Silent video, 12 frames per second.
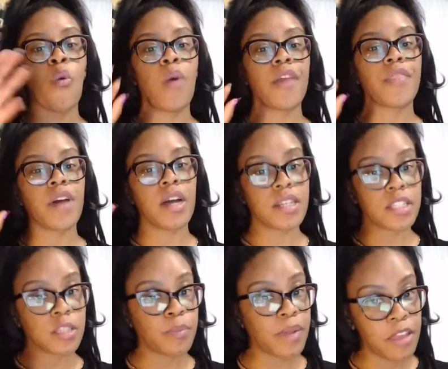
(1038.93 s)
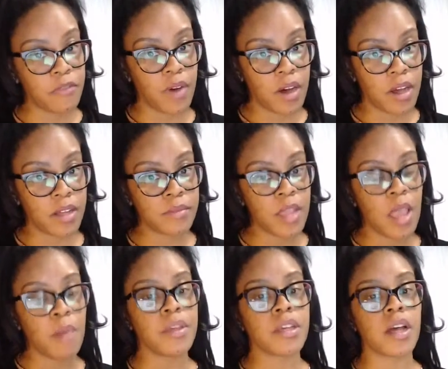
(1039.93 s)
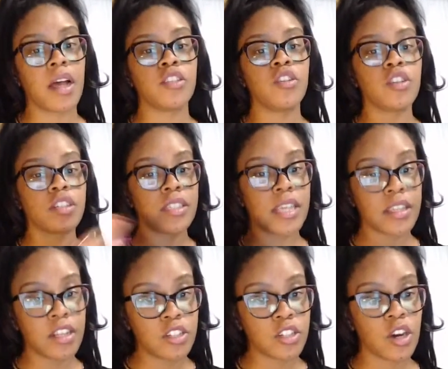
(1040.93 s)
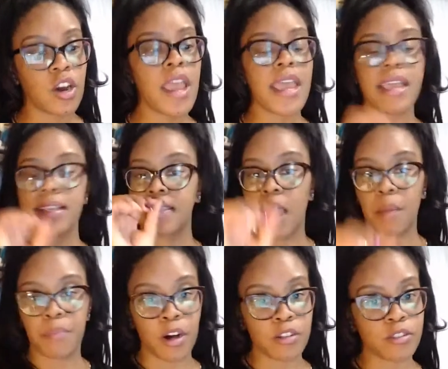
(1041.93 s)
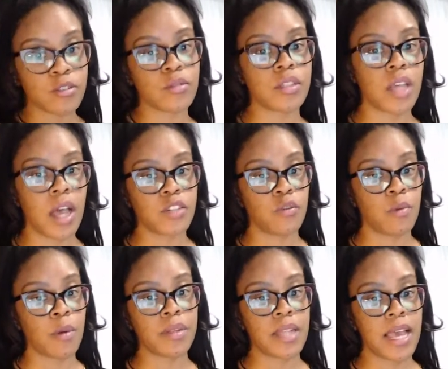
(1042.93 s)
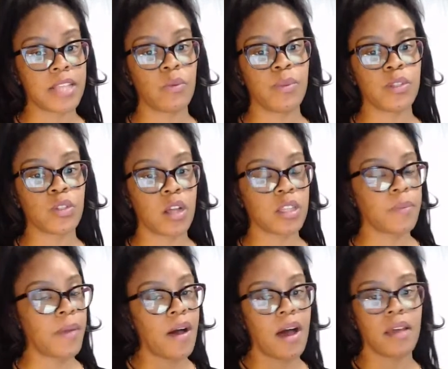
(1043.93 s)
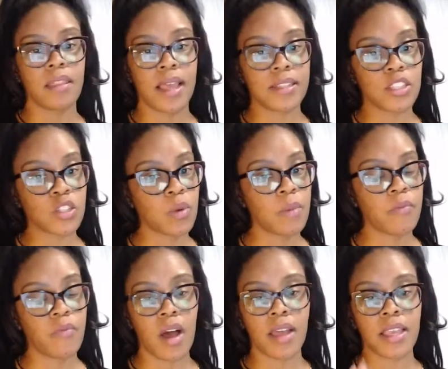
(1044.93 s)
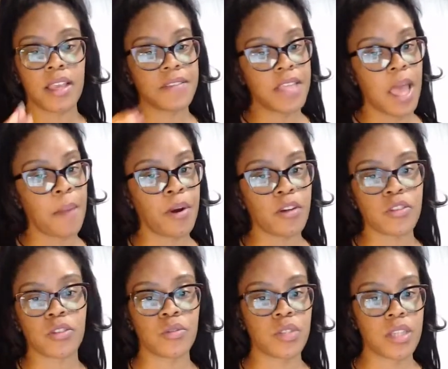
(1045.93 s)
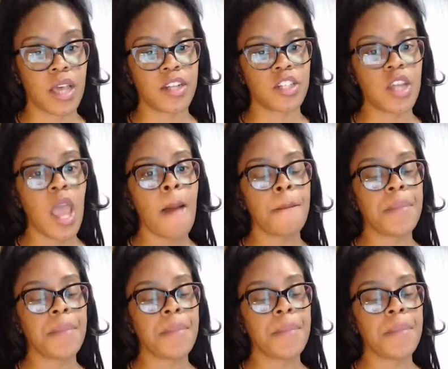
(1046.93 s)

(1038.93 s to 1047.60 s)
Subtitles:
with a display font because your signature is that personal touch. Remember last week we talked about how that script font gives that personal touch.